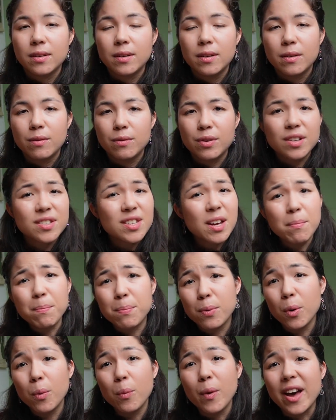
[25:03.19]
For example,
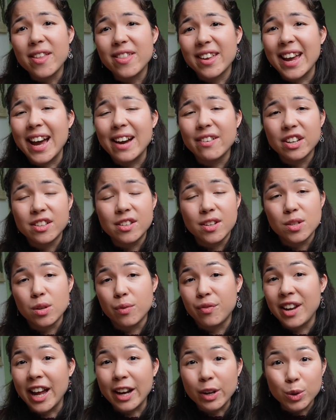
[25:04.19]
where the characters of
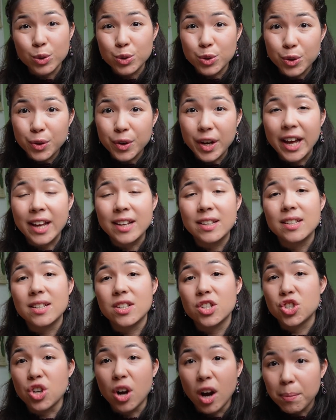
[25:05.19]
Nakodo and
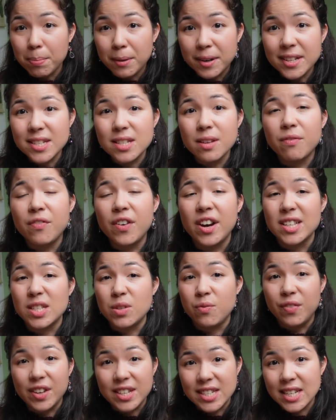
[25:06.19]
Sharpless first
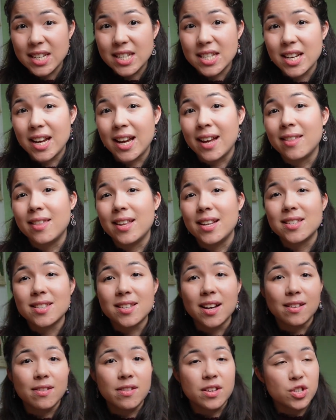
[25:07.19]
visit and they start
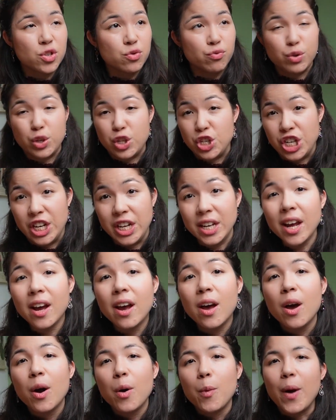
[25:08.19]
this routine
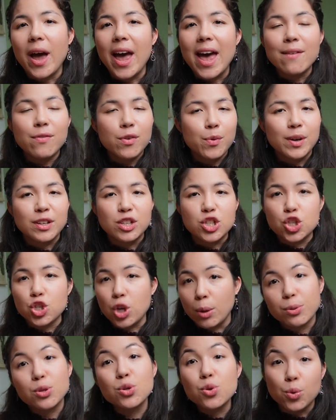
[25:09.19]
where everyone stops
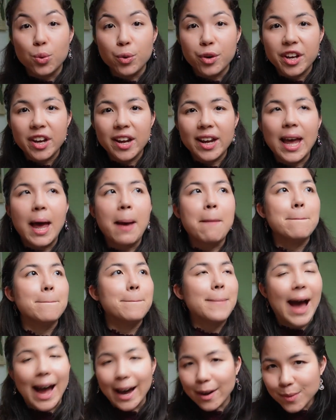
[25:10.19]
talking and
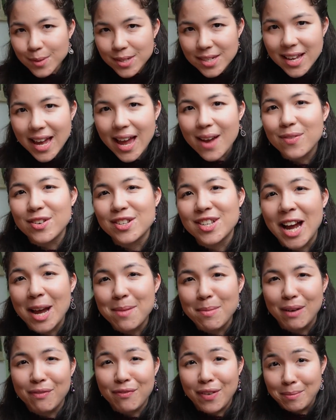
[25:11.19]
bows every time a
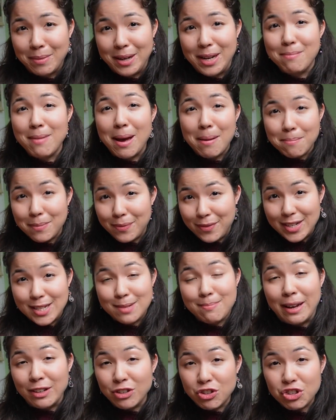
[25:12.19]
family member is
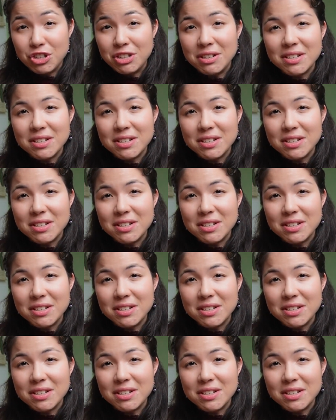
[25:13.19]
mentioned.